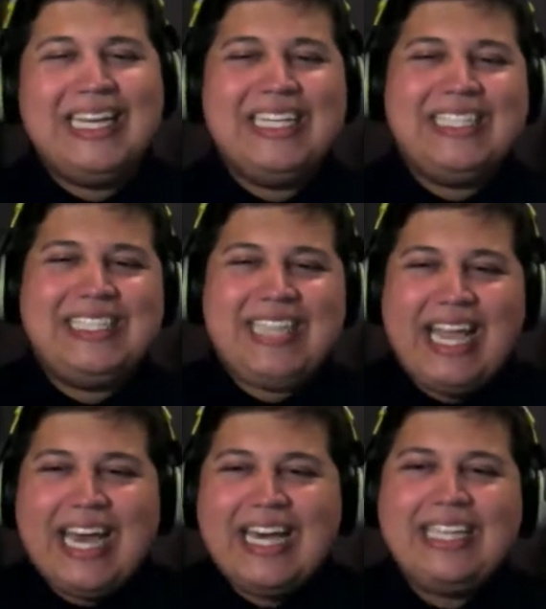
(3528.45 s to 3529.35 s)

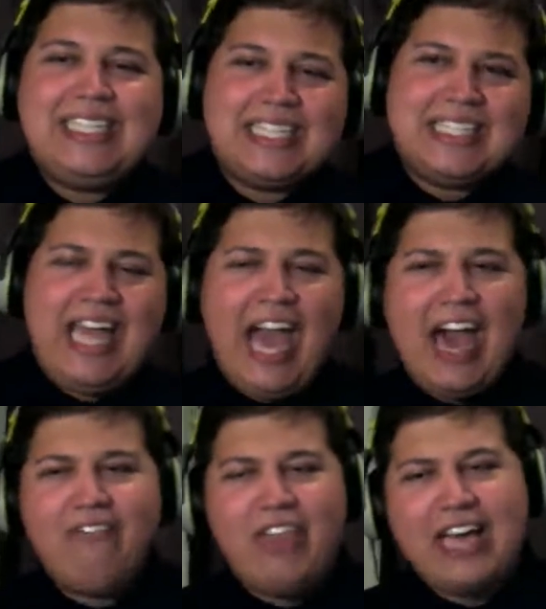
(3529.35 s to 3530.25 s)
Sega doesn't
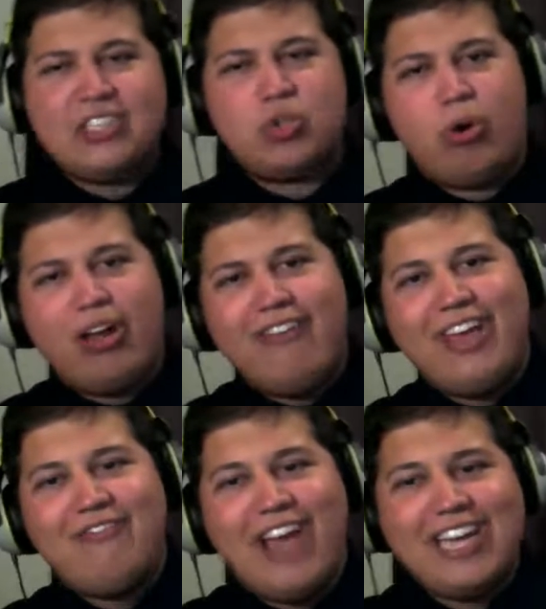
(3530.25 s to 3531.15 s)
have that sort of
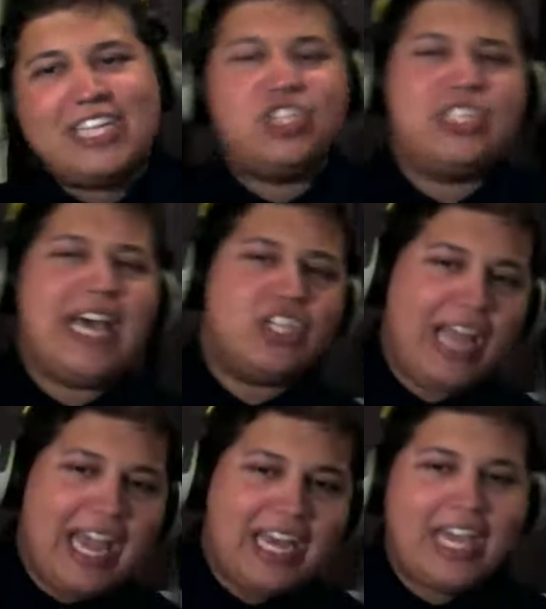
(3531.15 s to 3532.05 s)

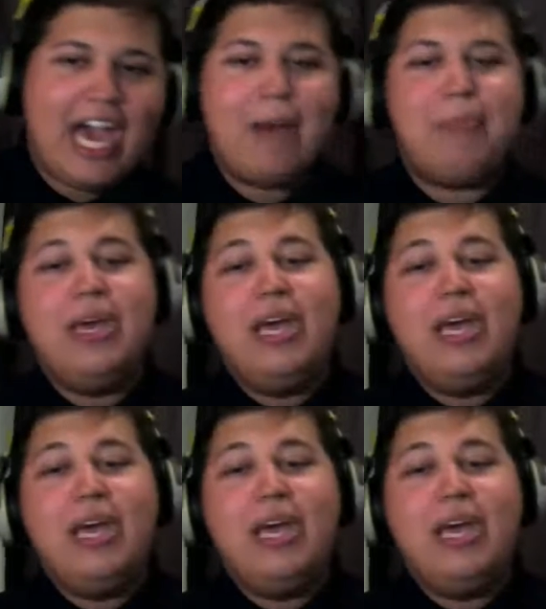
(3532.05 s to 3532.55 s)
advantage/handicap,